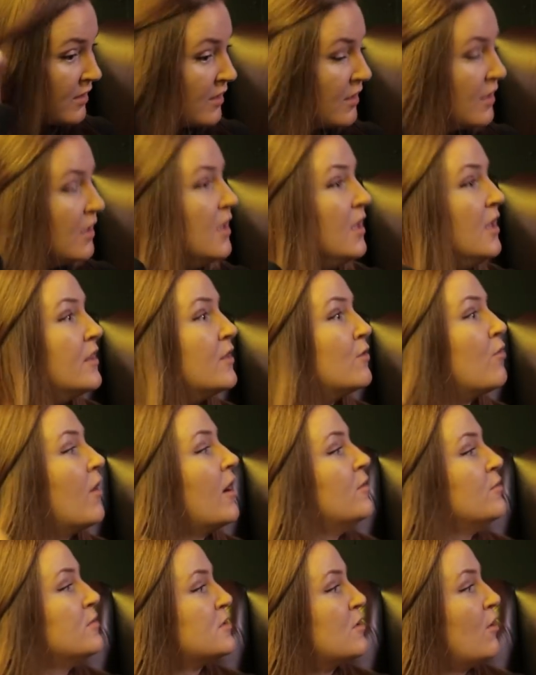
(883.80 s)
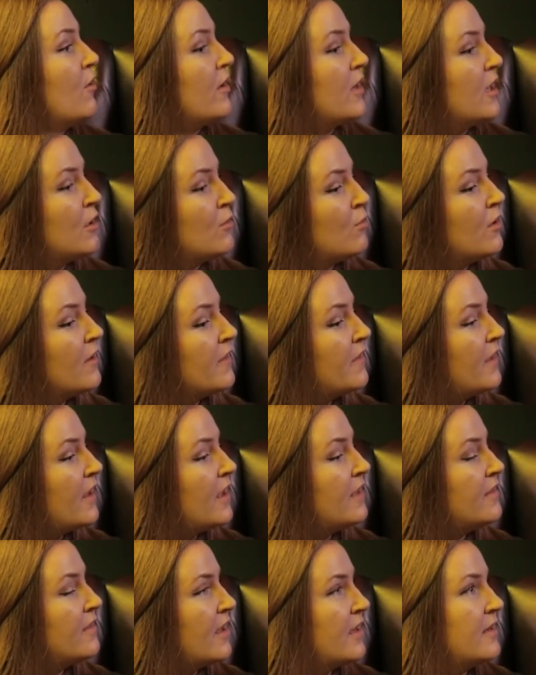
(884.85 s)
the right was going in, where
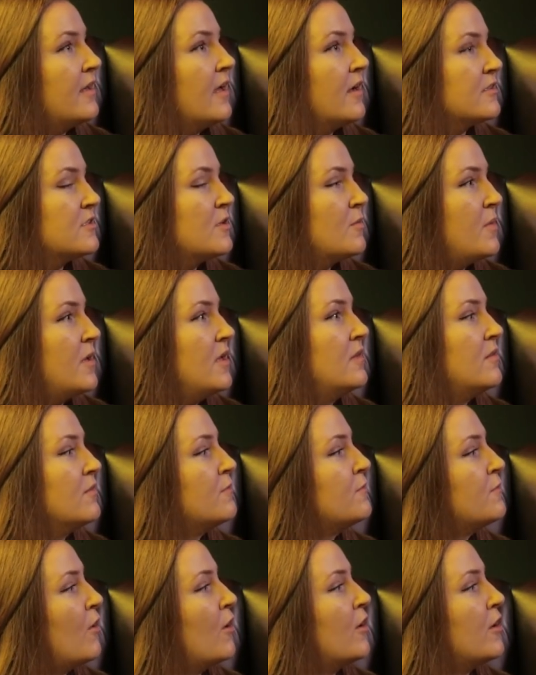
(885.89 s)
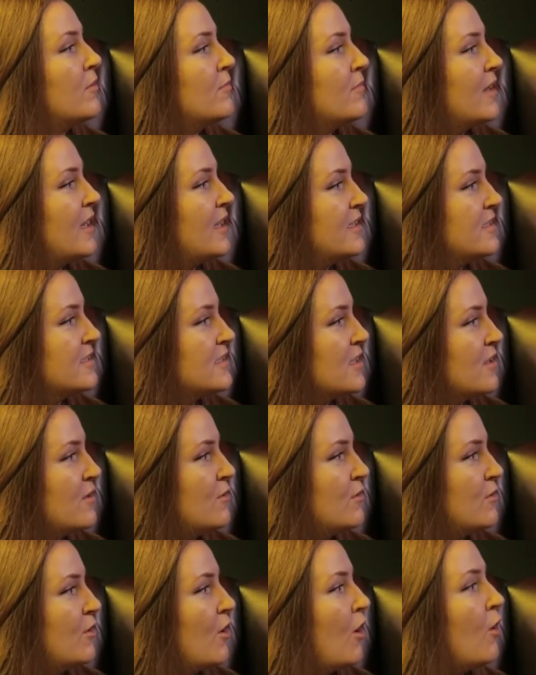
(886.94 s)
they then got to be the fun place that you
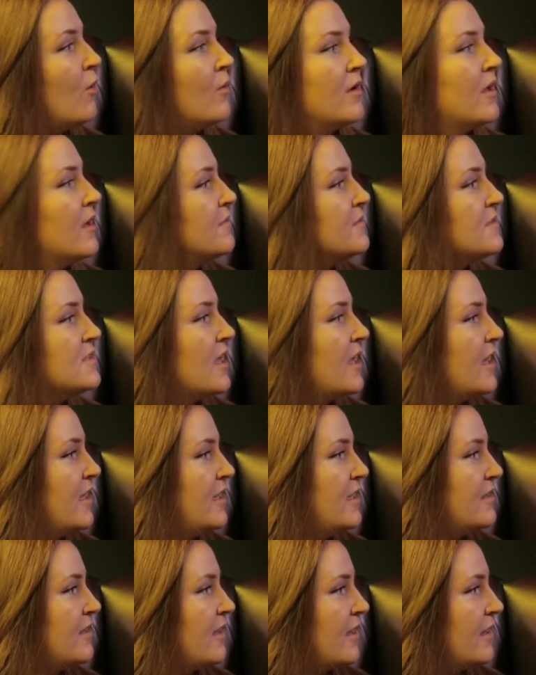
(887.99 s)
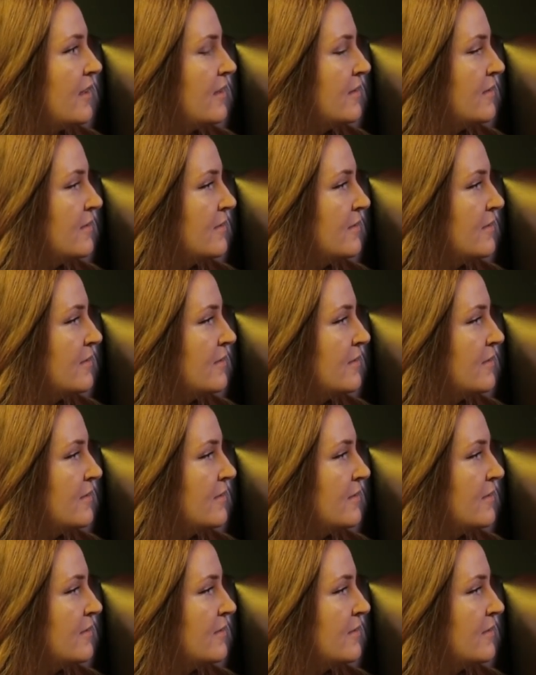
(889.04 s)
could go and kind of say anything.